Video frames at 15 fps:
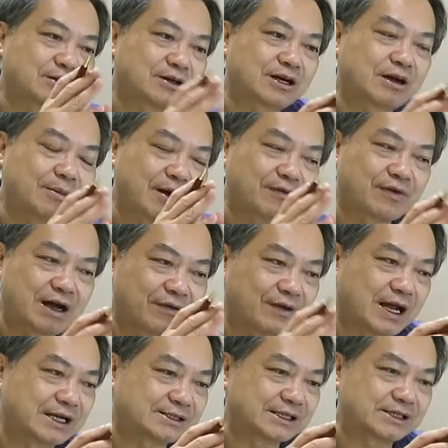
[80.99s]
Talk about 5
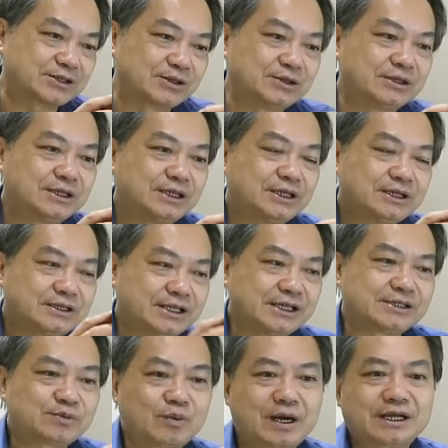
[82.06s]
classes. So
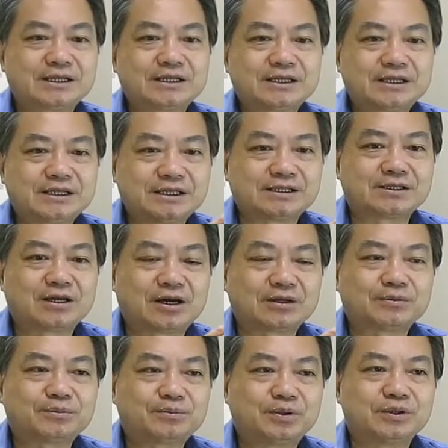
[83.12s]
this one is
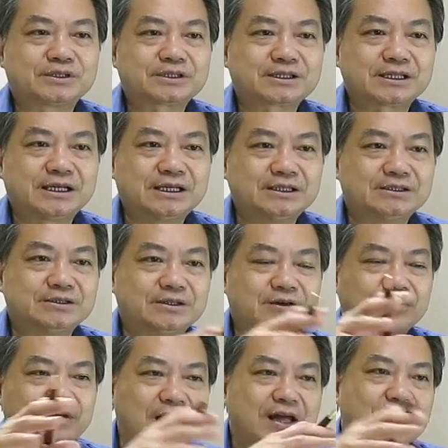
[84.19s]
not put into the
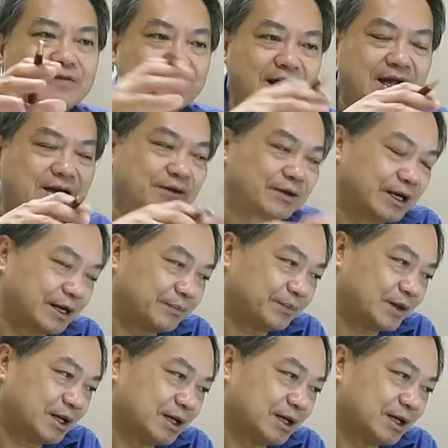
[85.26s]
faith area.